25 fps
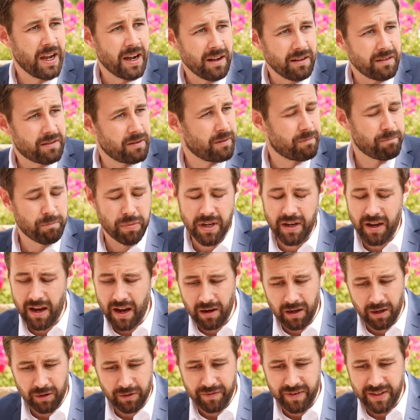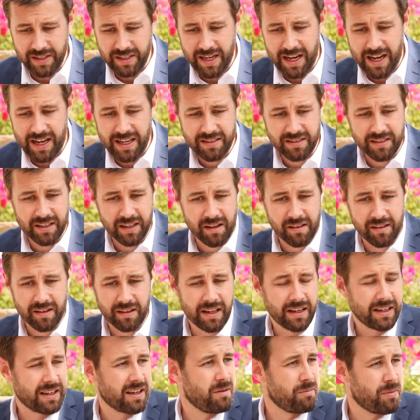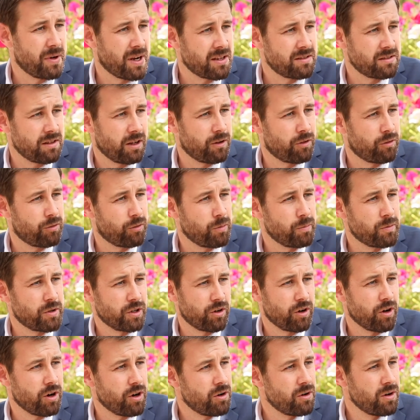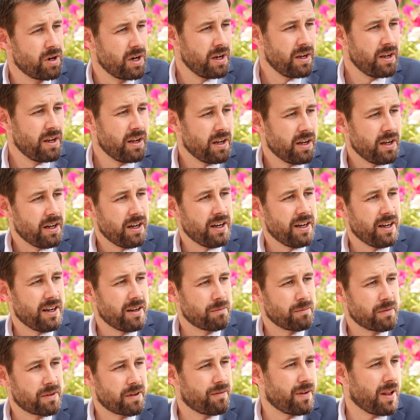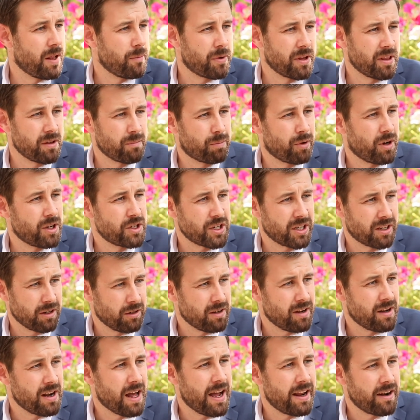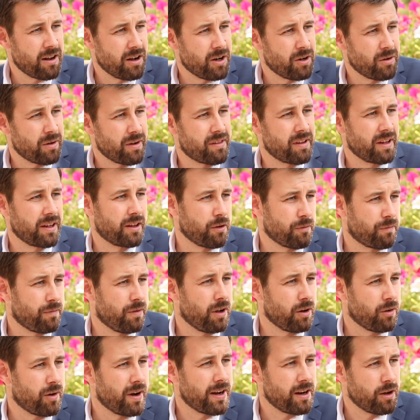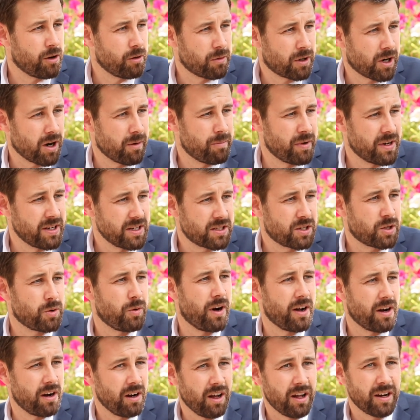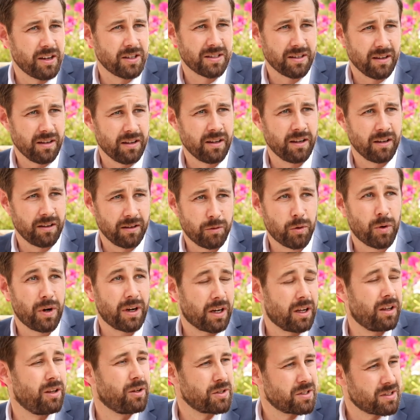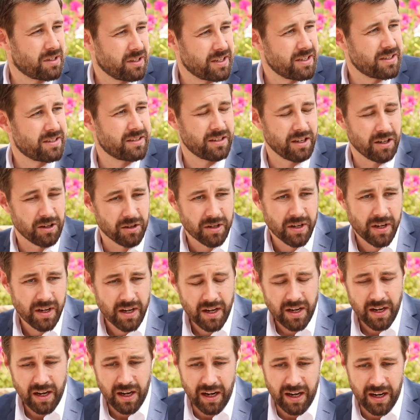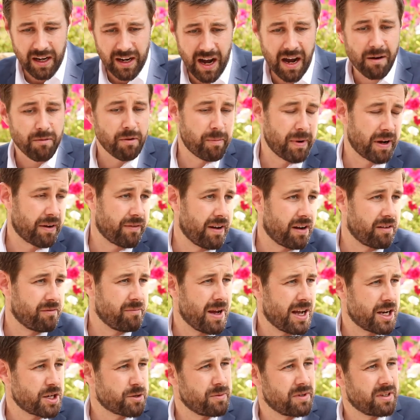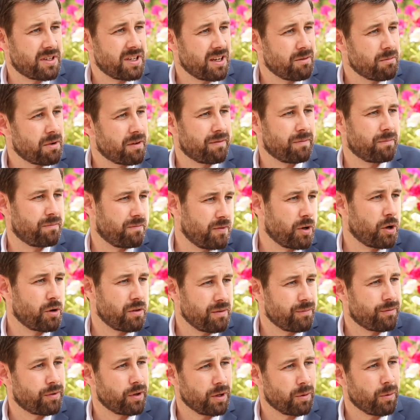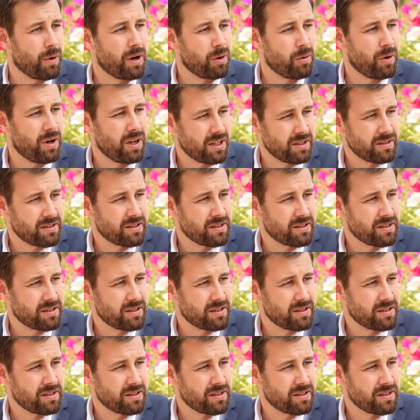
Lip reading: Yeah, the PA looked fantastic. I think that company has a lot of room to grow. Developing the project out in Idaho. I think you follow Idaho companies quite a lot, quite closely. So I'm a big fan of management team. I've known them for quite a while.